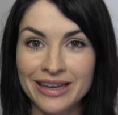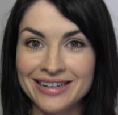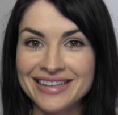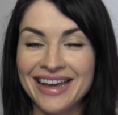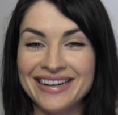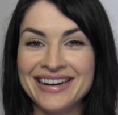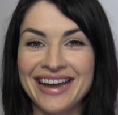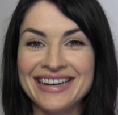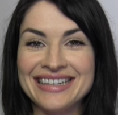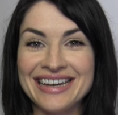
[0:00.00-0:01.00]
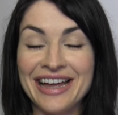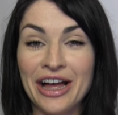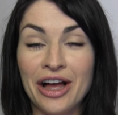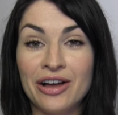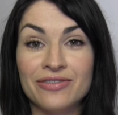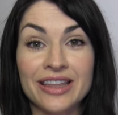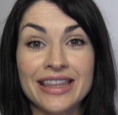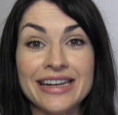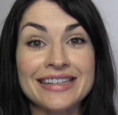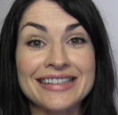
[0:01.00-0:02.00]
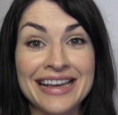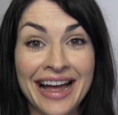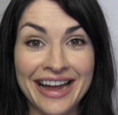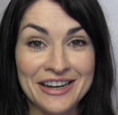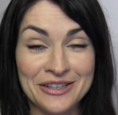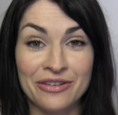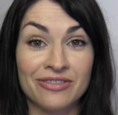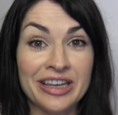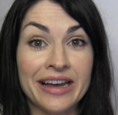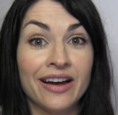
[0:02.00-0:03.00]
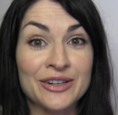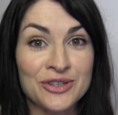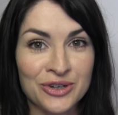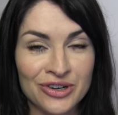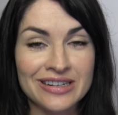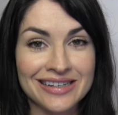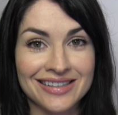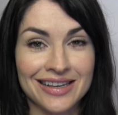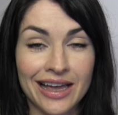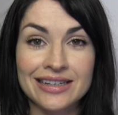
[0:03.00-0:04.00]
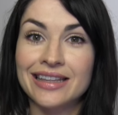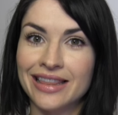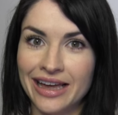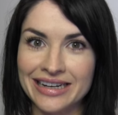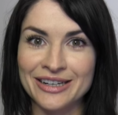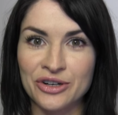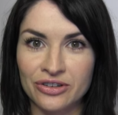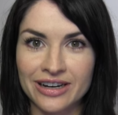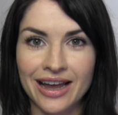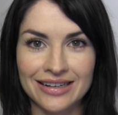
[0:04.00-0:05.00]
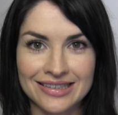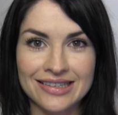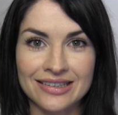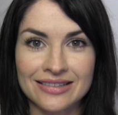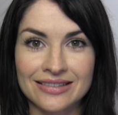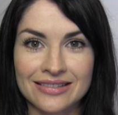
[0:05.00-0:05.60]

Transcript: begin to get an idea of the size of the uncertainty set that it creates.